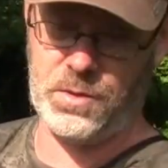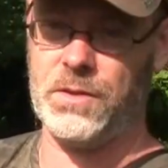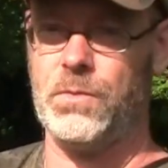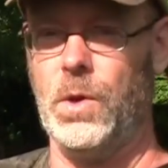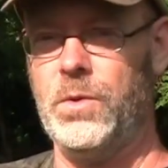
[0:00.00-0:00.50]
the
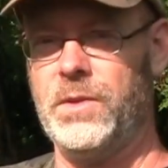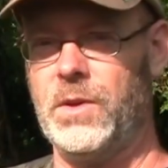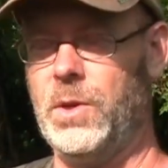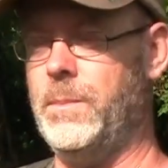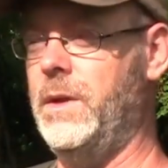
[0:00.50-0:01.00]
throat of the
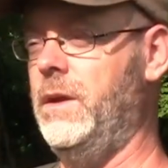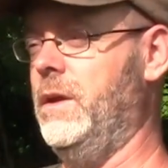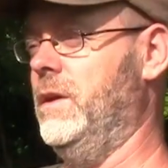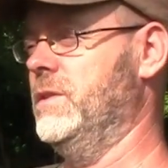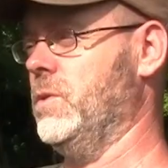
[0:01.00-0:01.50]
grip,
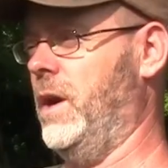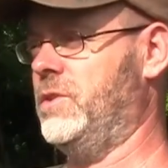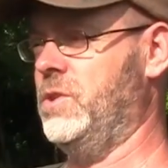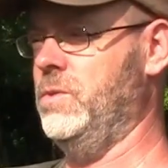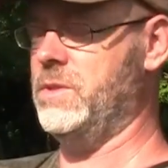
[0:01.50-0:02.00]
so I
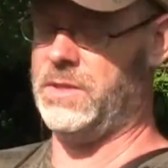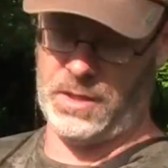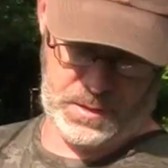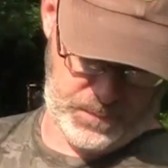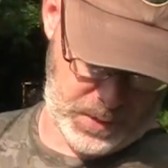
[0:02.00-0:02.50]
choose
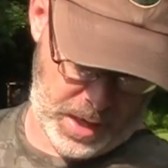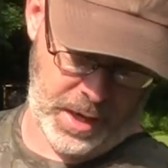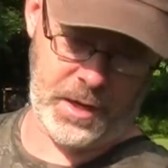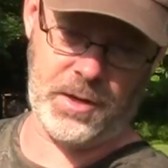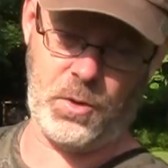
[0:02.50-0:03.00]
the
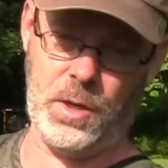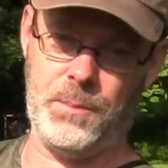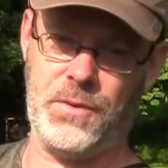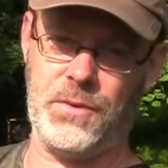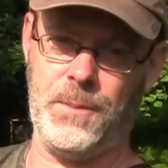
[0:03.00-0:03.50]
higher
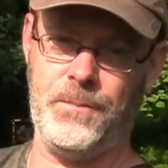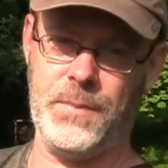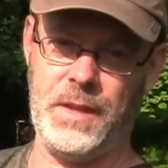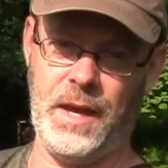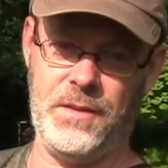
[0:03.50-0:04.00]
grips
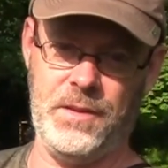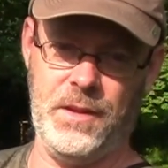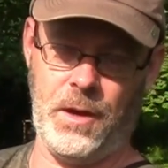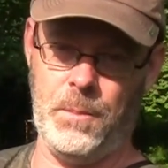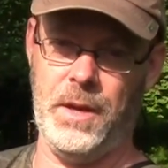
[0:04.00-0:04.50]
that
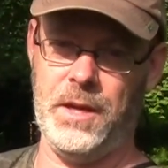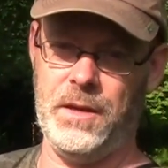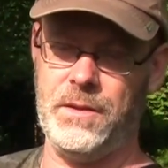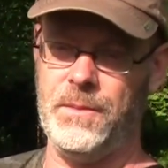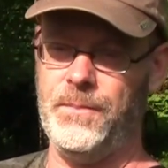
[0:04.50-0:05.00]
are made.